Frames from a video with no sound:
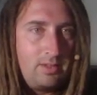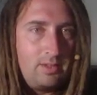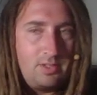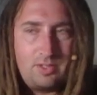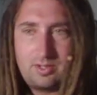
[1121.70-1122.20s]

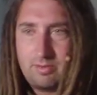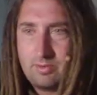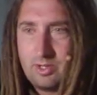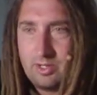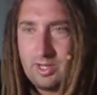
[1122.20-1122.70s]
This isn't a
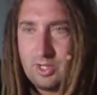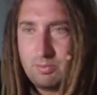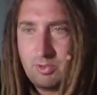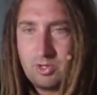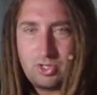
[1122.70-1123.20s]
very good
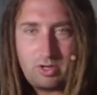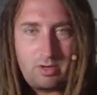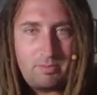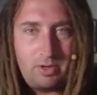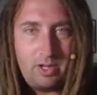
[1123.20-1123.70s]
H-bar
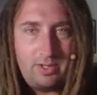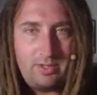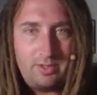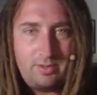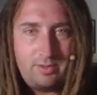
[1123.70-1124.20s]
chart, but